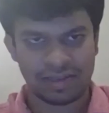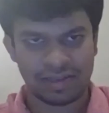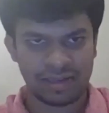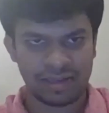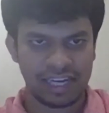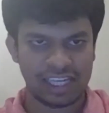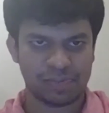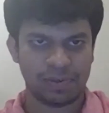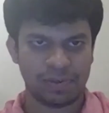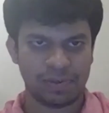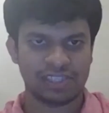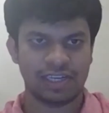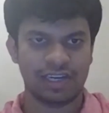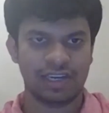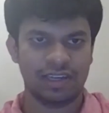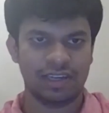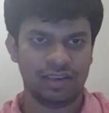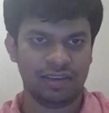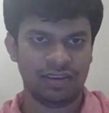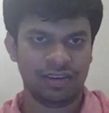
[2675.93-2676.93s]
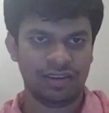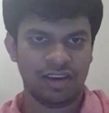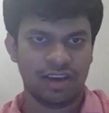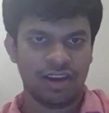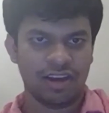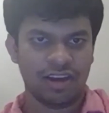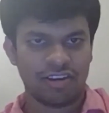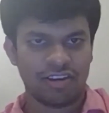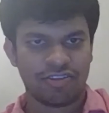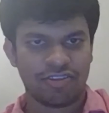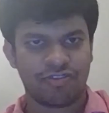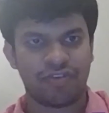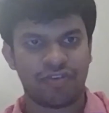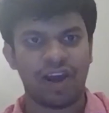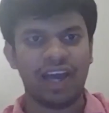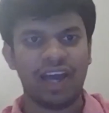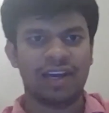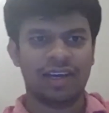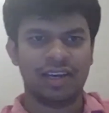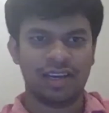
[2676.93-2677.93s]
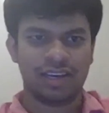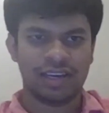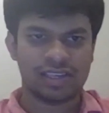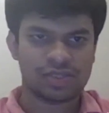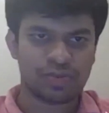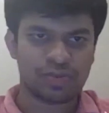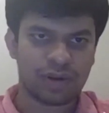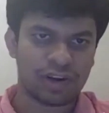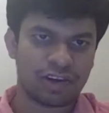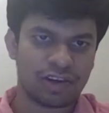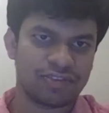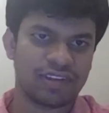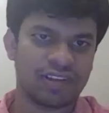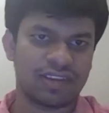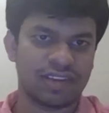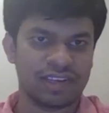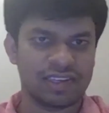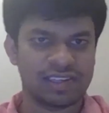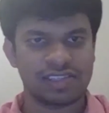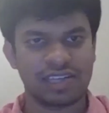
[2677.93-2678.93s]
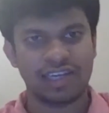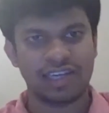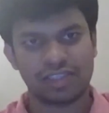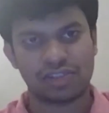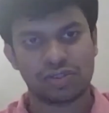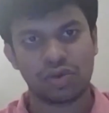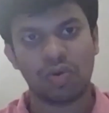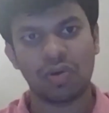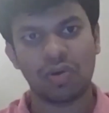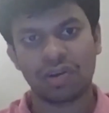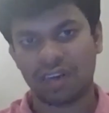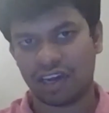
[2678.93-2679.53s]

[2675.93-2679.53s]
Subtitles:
Especially firing is one of the things that is so